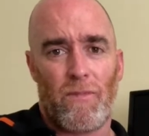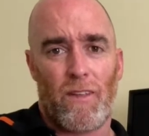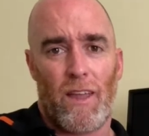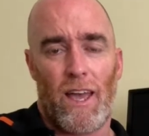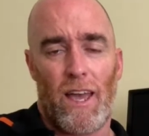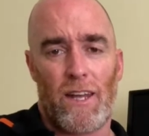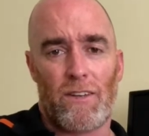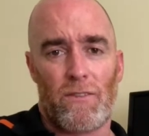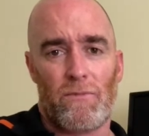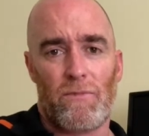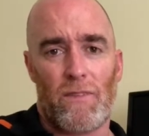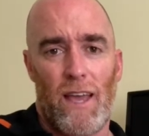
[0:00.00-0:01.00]
and
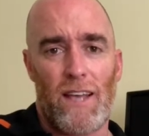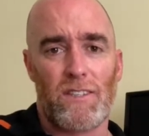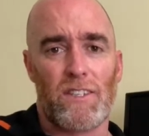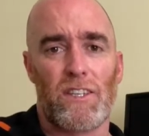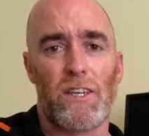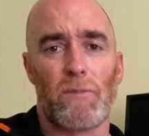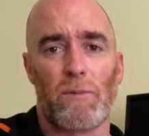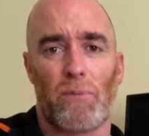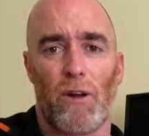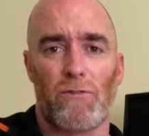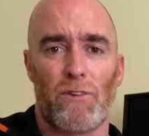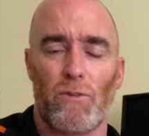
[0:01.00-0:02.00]
as a team at
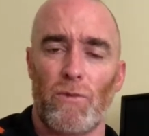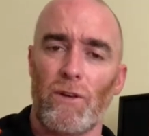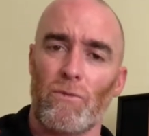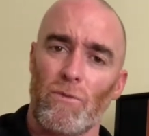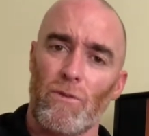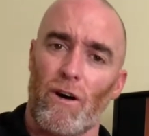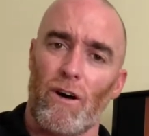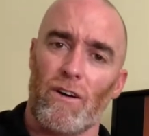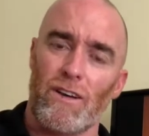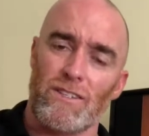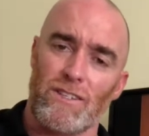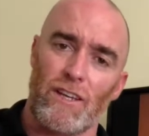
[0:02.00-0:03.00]
Profit, we
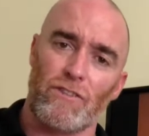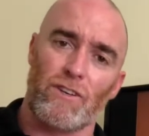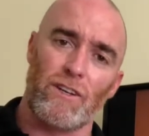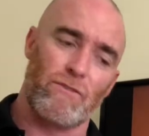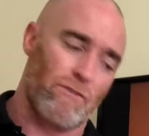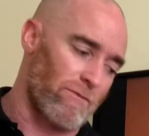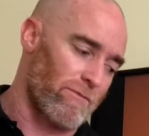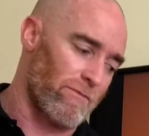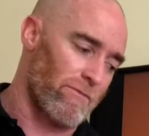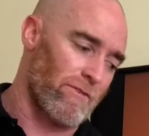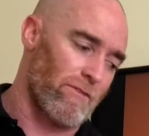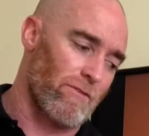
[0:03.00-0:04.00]
are essentially
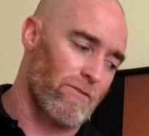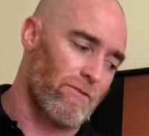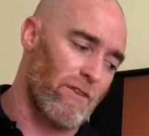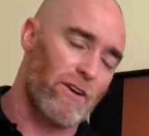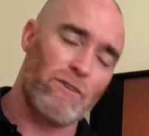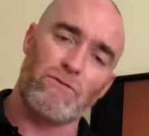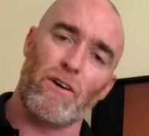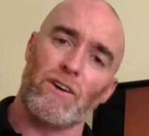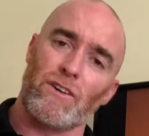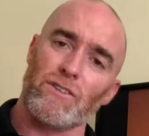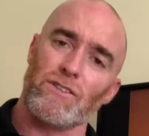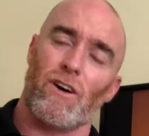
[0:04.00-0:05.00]
very
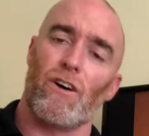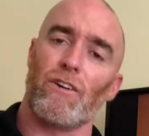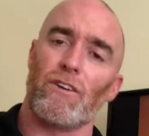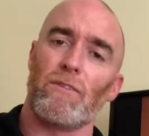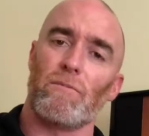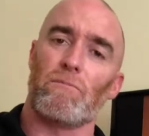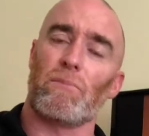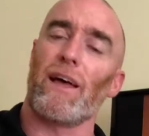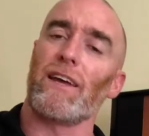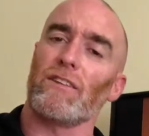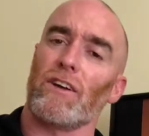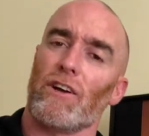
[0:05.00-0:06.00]
focused on
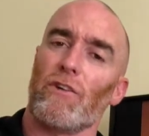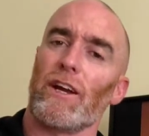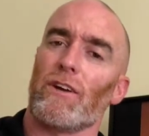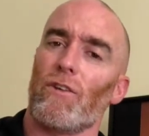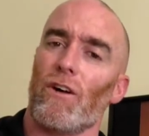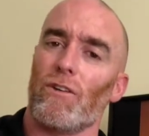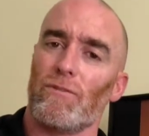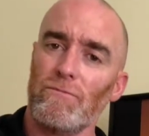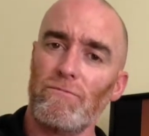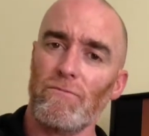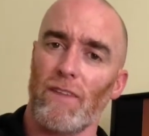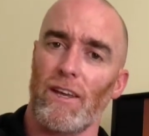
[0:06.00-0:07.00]
playing the correct role
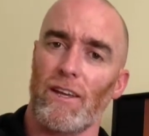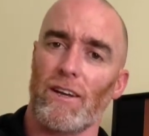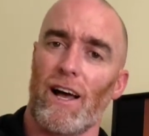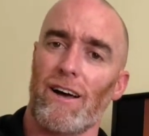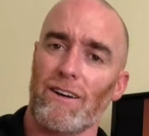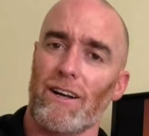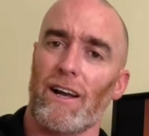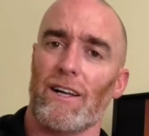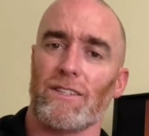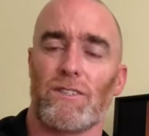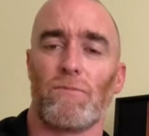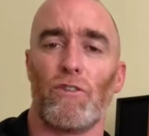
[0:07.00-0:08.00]
in our
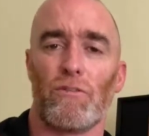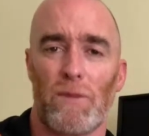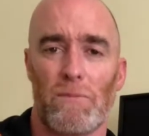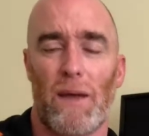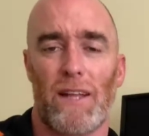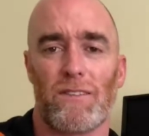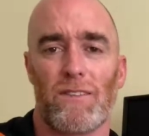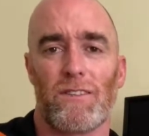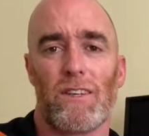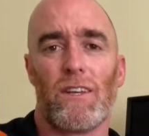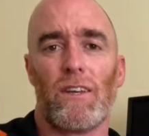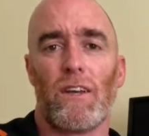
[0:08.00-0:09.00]
clients' movement
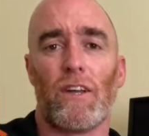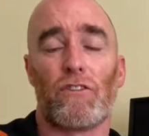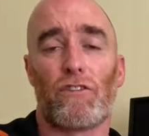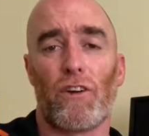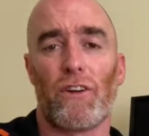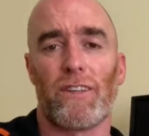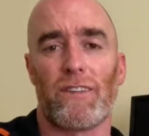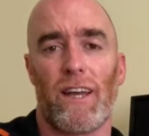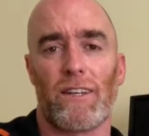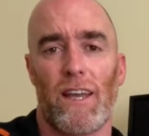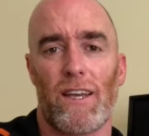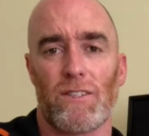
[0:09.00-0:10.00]
patterns, ensuring
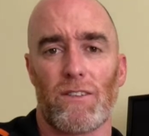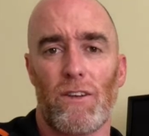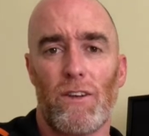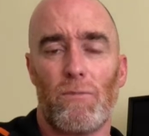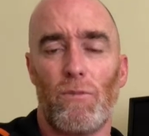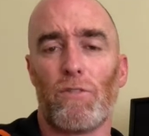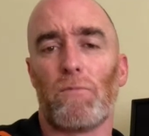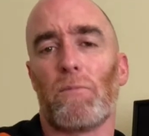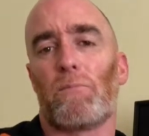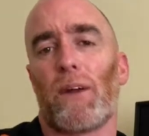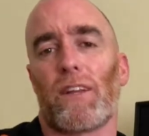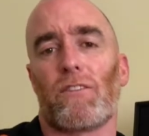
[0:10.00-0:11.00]
that as
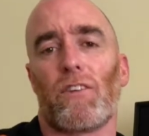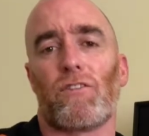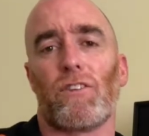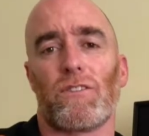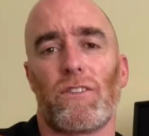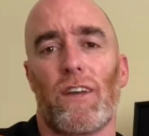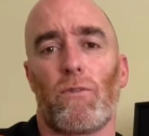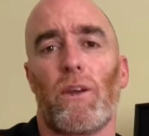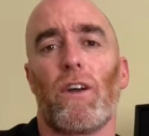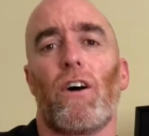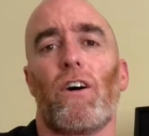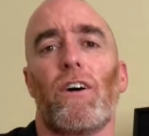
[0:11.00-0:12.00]
movement practitioners that
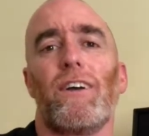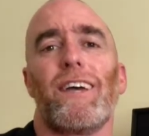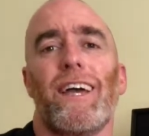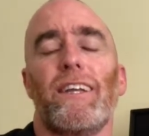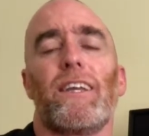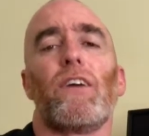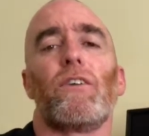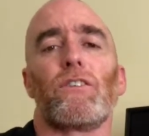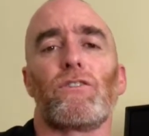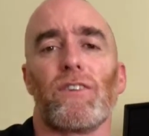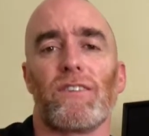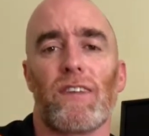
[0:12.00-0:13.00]
we are adhering
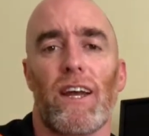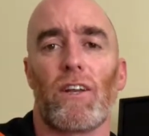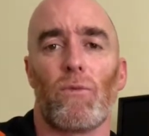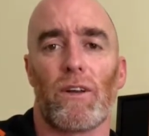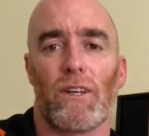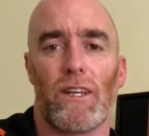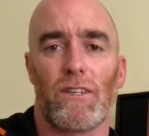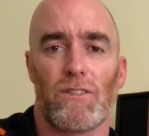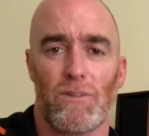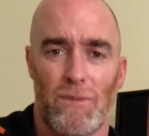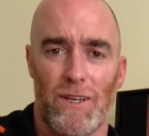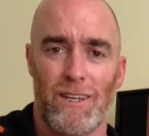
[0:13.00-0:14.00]
to exactly what needs
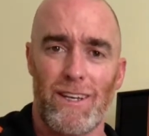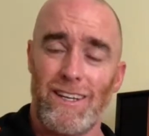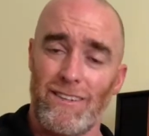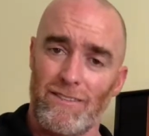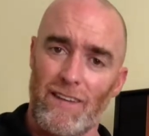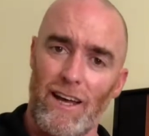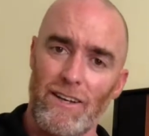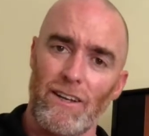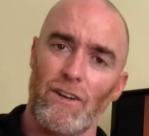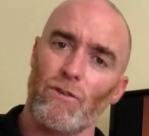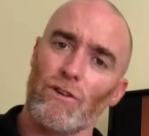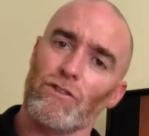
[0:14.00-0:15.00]
to be done
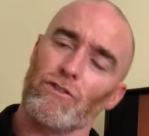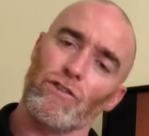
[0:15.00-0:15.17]
in order to